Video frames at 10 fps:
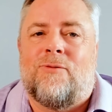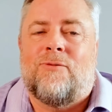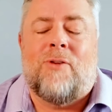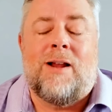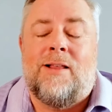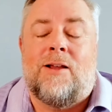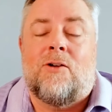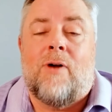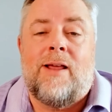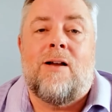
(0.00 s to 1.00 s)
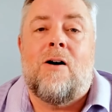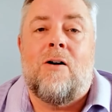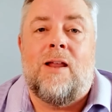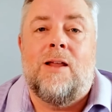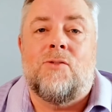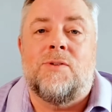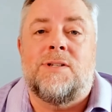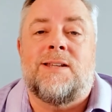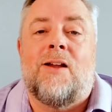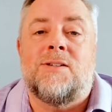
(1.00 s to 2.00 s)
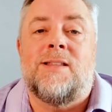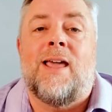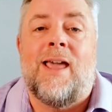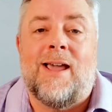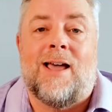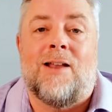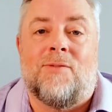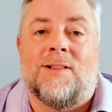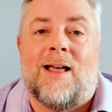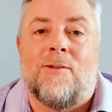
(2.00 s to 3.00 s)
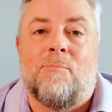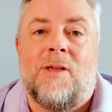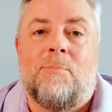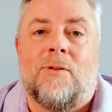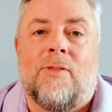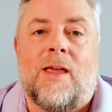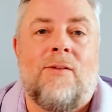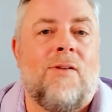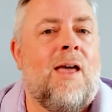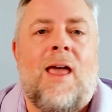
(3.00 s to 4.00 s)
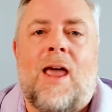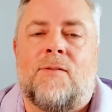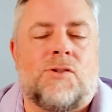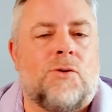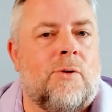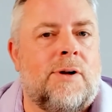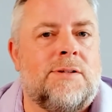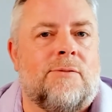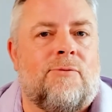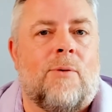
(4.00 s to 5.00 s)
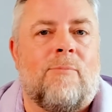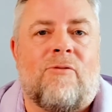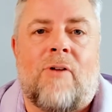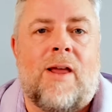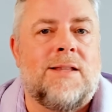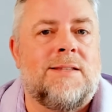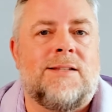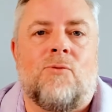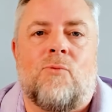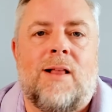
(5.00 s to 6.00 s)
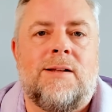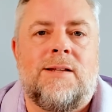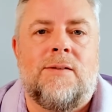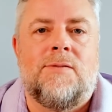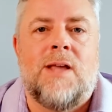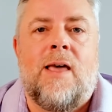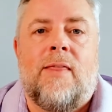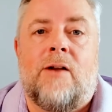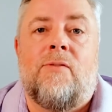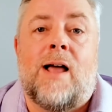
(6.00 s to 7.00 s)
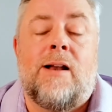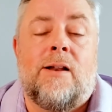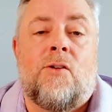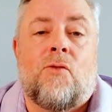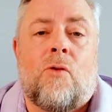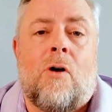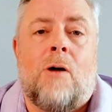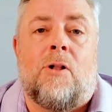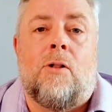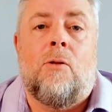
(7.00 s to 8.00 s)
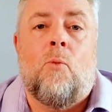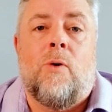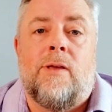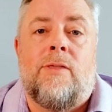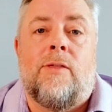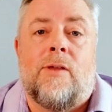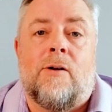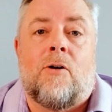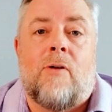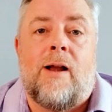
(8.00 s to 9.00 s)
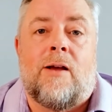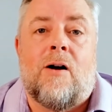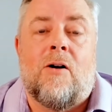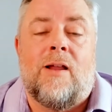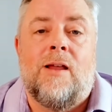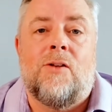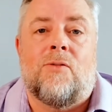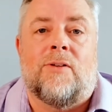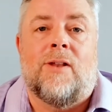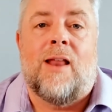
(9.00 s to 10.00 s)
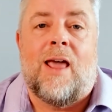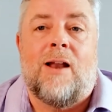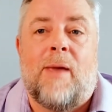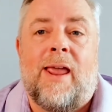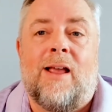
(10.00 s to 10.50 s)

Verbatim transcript: frankly, credit card interest scares the heck out of a lot of people. They have stories from friends and relatives that have gotten into trouble with their credit card interest and had to pay